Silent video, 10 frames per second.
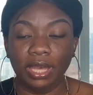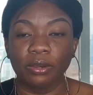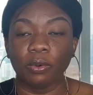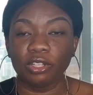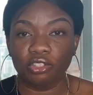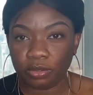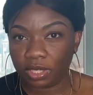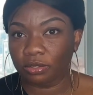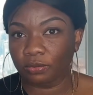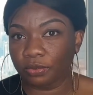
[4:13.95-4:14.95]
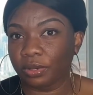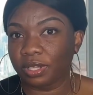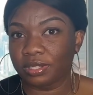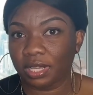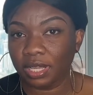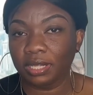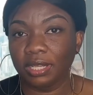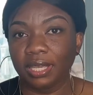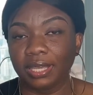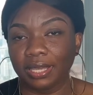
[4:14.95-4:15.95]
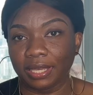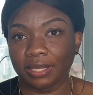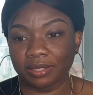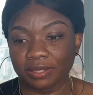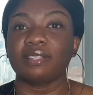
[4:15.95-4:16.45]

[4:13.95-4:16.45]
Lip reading: What you need to focus on is